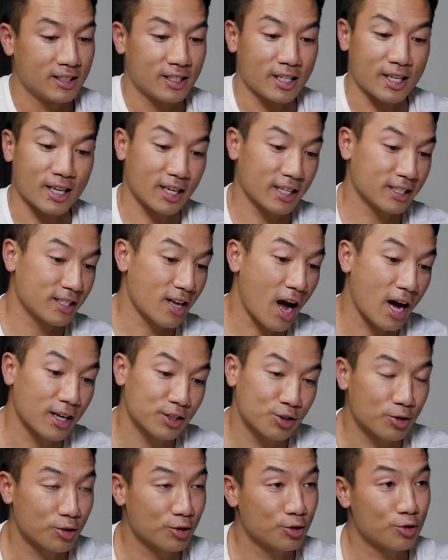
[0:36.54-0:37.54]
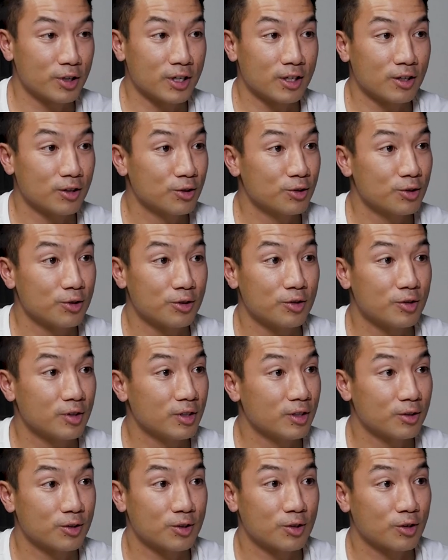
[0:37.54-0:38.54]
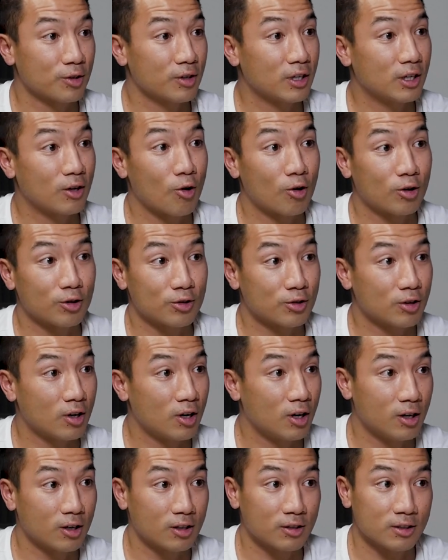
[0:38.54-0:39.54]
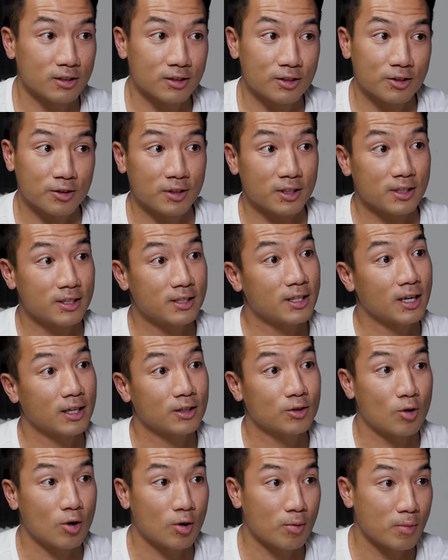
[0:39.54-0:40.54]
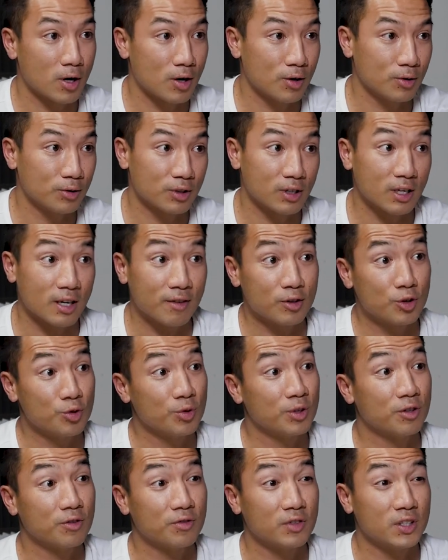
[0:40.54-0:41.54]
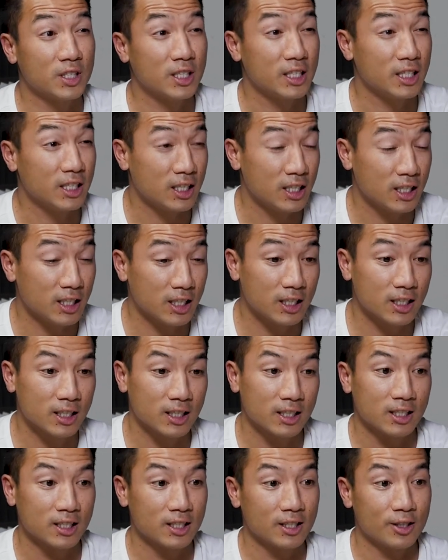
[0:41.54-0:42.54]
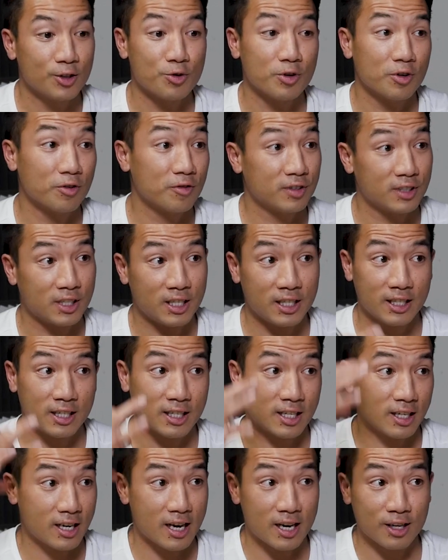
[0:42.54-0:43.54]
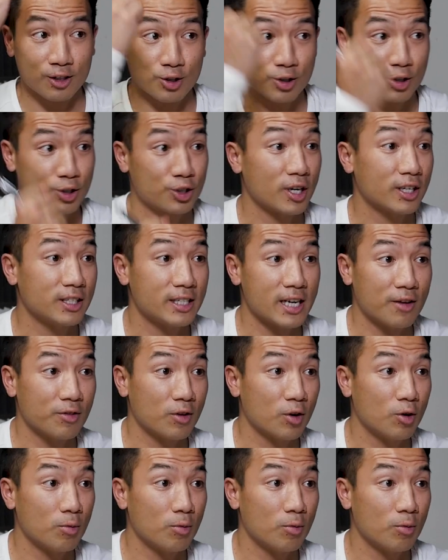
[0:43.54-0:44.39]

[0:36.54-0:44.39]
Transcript: You can exhaust your adrenals. Your adrenals secrete cortisol, secrete, secrete sex hormones. You can have adrenal fatigue. Adrenal fatigue can kind of just shut so down the